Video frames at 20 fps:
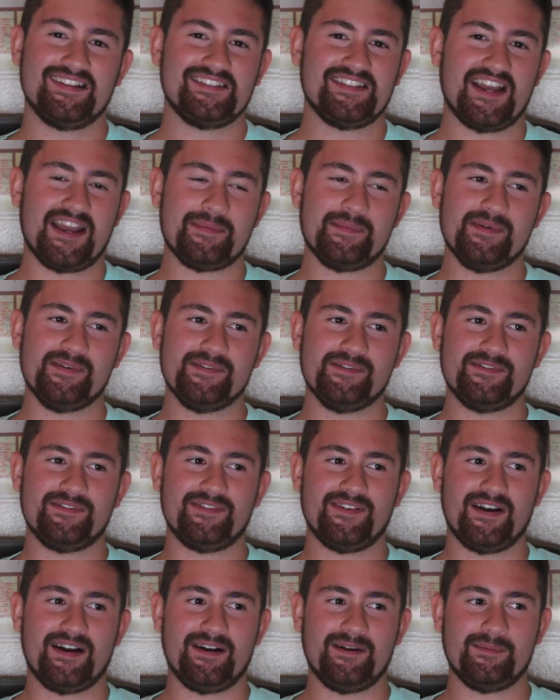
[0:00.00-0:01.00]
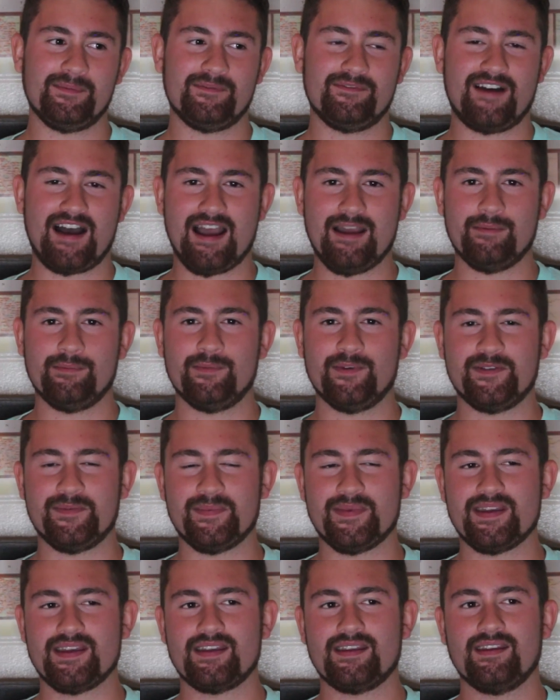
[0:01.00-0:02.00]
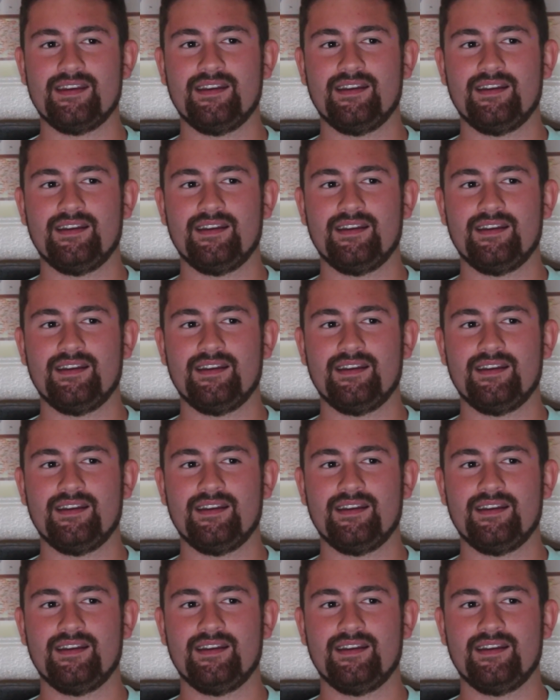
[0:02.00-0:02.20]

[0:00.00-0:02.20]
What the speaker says: type of vibe with me.